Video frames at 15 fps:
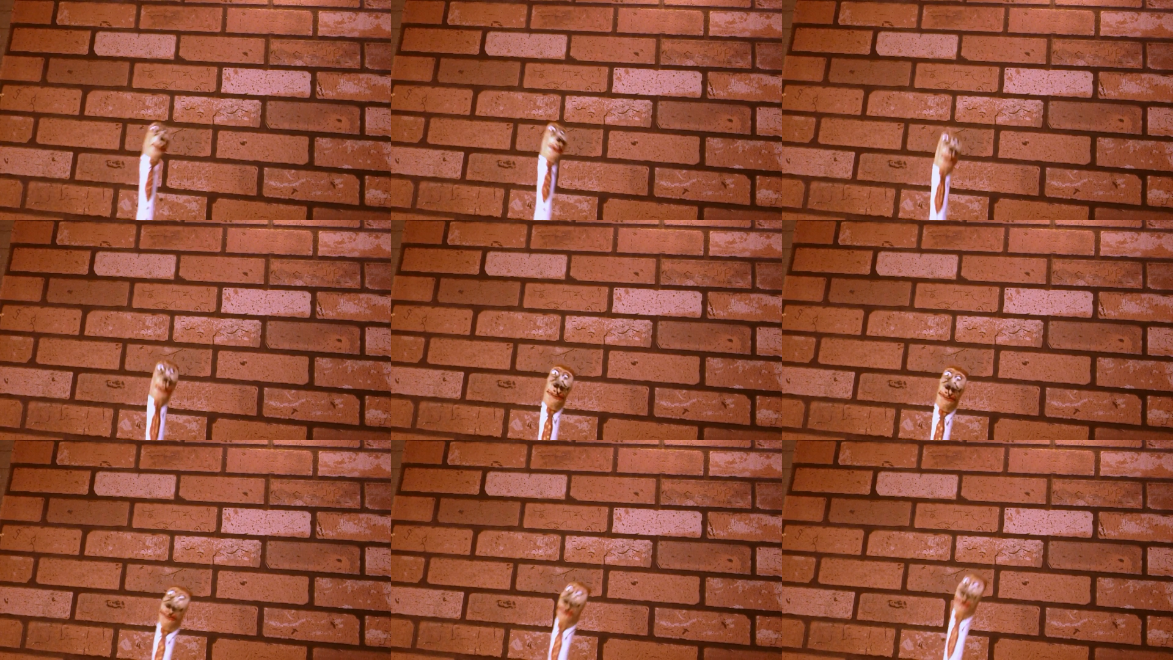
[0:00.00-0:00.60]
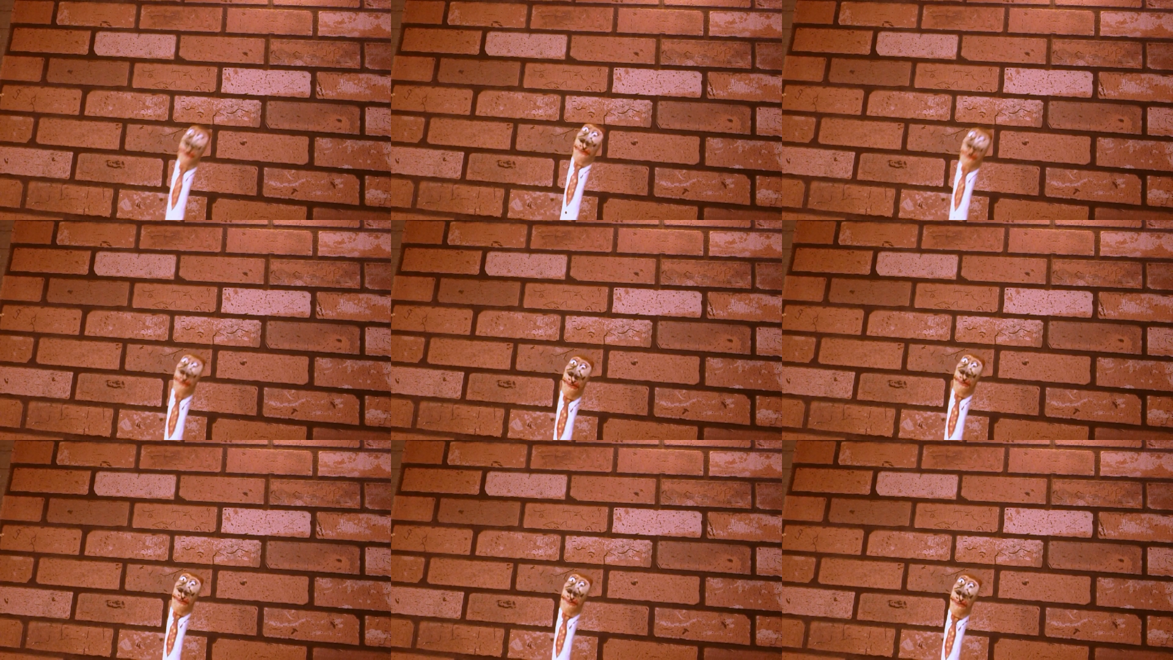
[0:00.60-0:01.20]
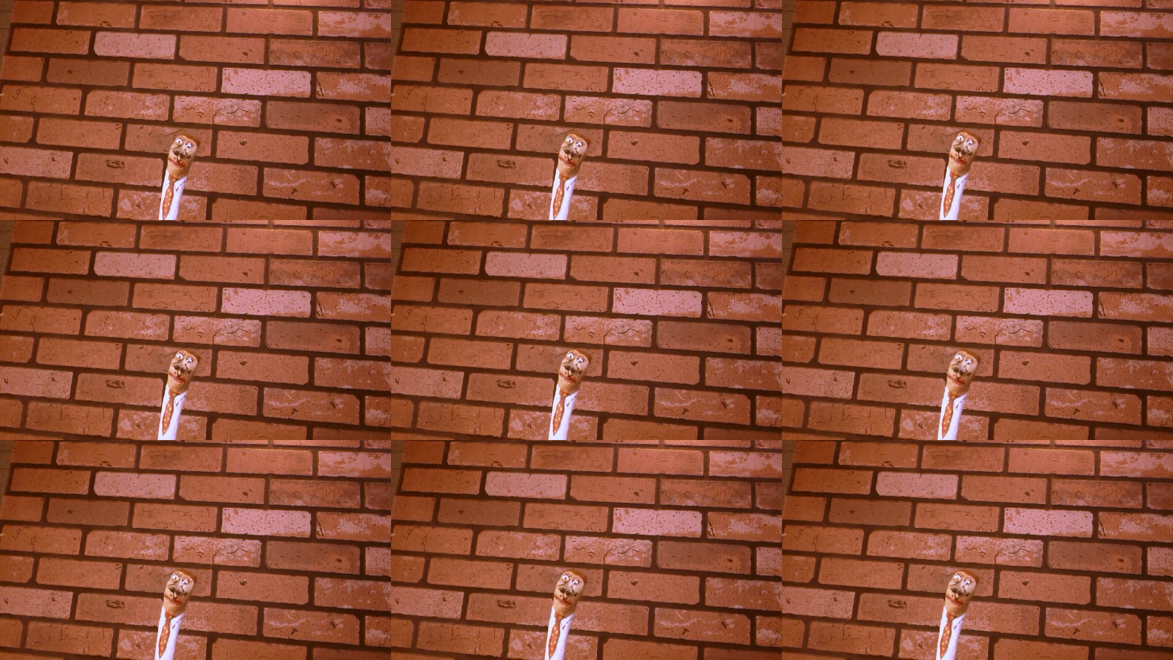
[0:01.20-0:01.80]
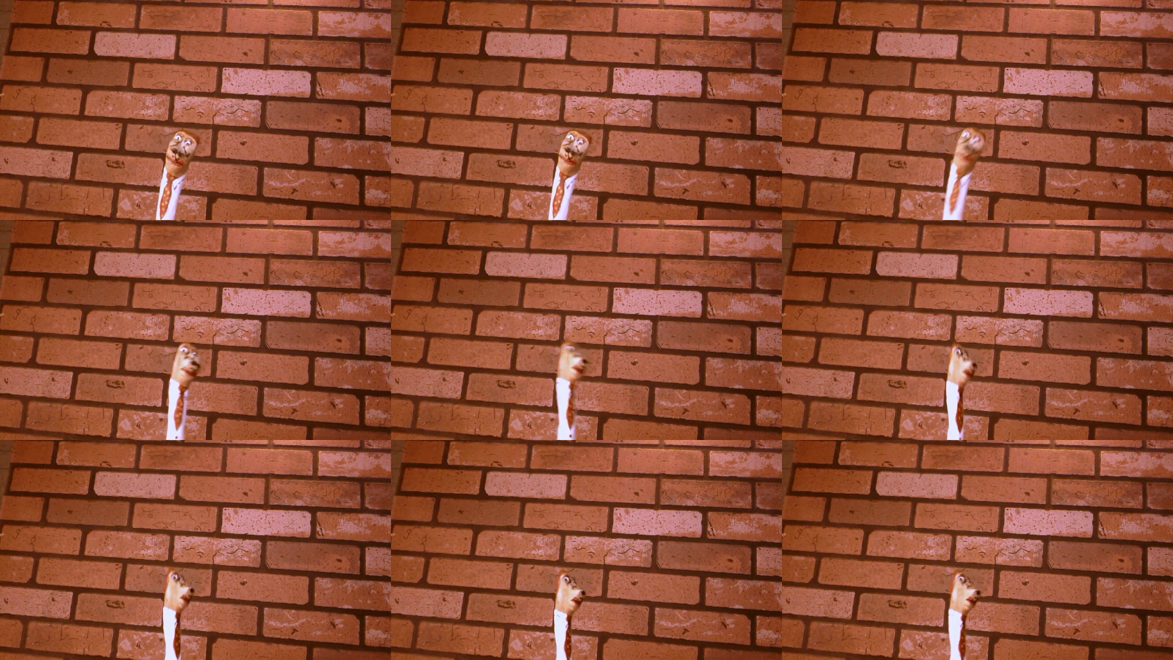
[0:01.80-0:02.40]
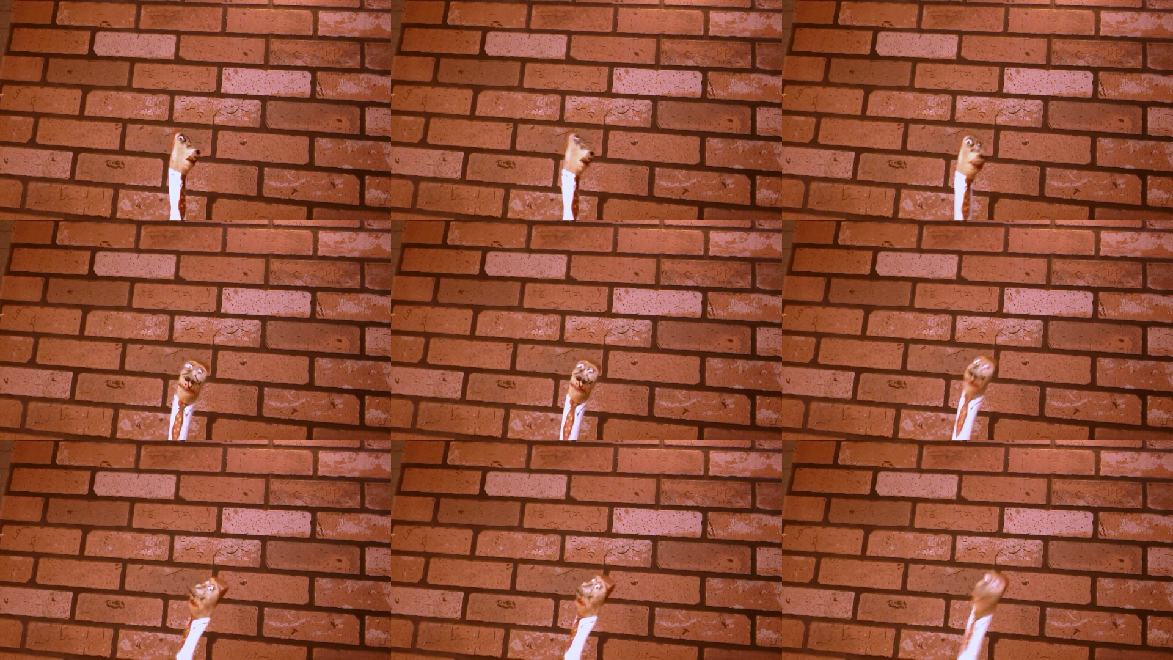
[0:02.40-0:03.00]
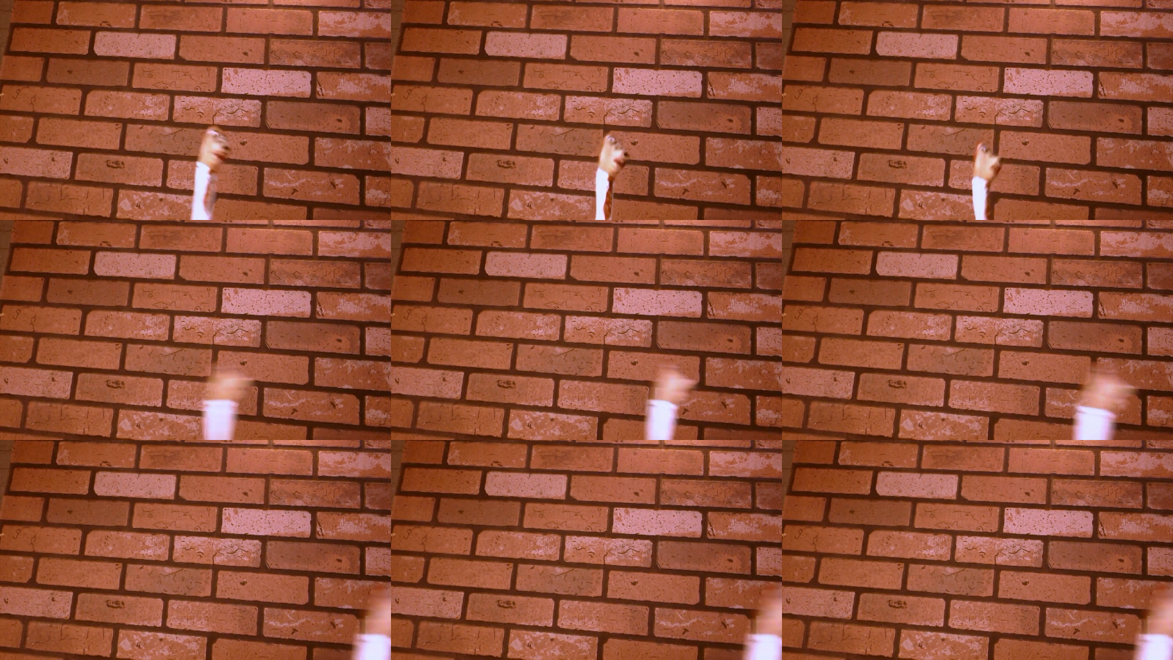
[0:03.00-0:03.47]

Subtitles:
[unreadable: no face in view]